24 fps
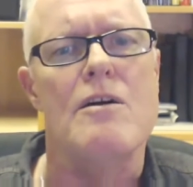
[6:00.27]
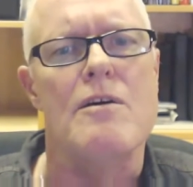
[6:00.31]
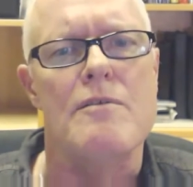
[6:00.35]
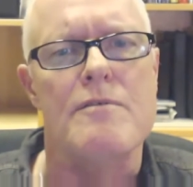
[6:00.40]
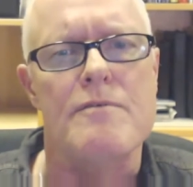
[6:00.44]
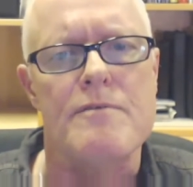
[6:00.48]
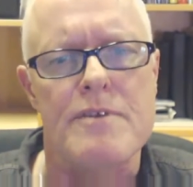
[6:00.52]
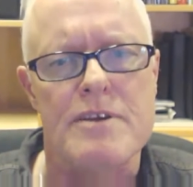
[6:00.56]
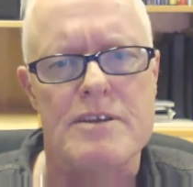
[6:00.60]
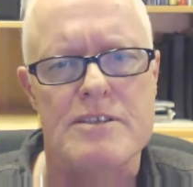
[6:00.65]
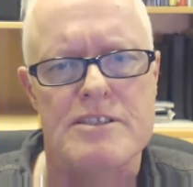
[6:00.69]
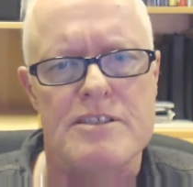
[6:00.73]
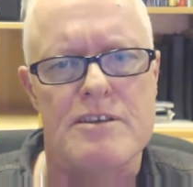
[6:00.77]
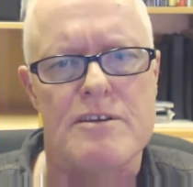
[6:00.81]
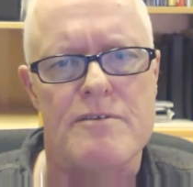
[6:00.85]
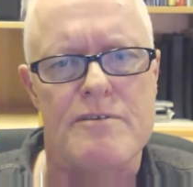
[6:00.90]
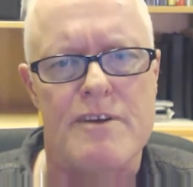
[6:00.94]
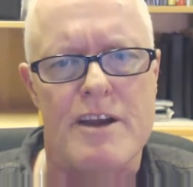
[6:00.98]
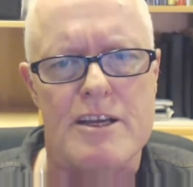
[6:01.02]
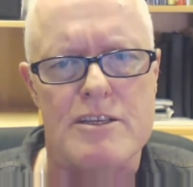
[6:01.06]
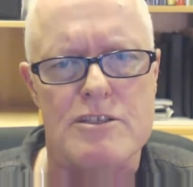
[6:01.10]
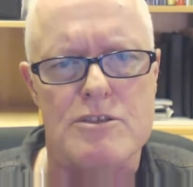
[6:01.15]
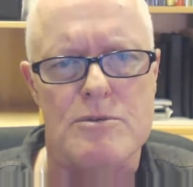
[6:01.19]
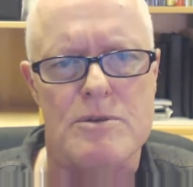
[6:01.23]
of
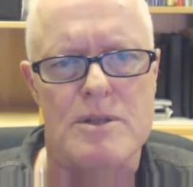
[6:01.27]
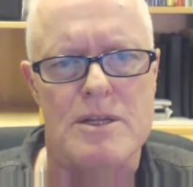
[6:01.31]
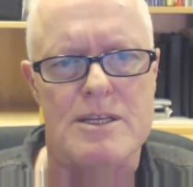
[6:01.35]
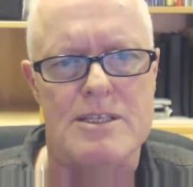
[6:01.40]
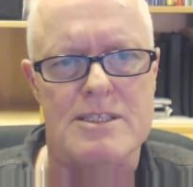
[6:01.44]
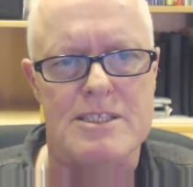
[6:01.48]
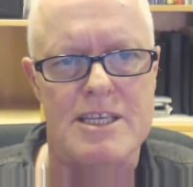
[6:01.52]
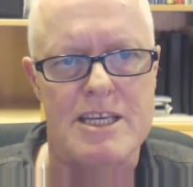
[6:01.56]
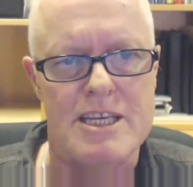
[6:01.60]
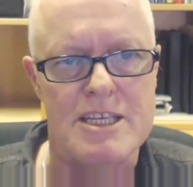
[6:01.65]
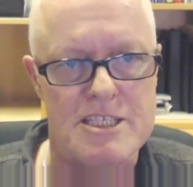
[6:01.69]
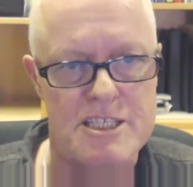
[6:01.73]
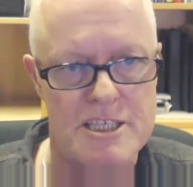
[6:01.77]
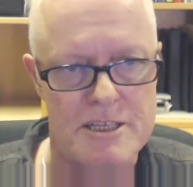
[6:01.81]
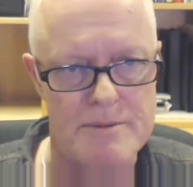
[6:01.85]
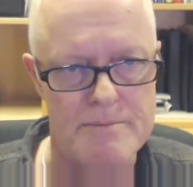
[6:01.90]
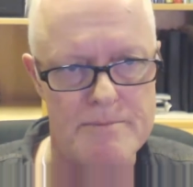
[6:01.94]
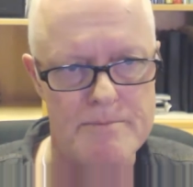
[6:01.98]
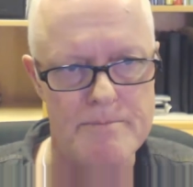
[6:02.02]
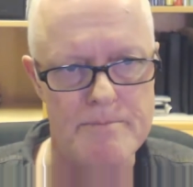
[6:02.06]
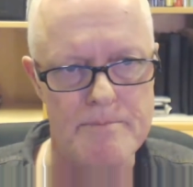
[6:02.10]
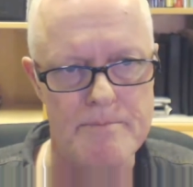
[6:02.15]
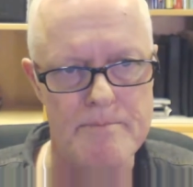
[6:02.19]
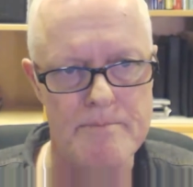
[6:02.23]

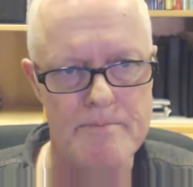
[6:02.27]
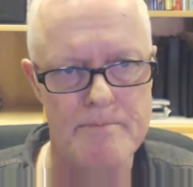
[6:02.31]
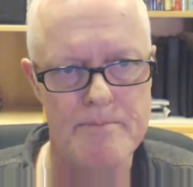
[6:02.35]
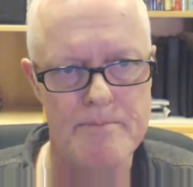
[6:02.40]
self-actualization.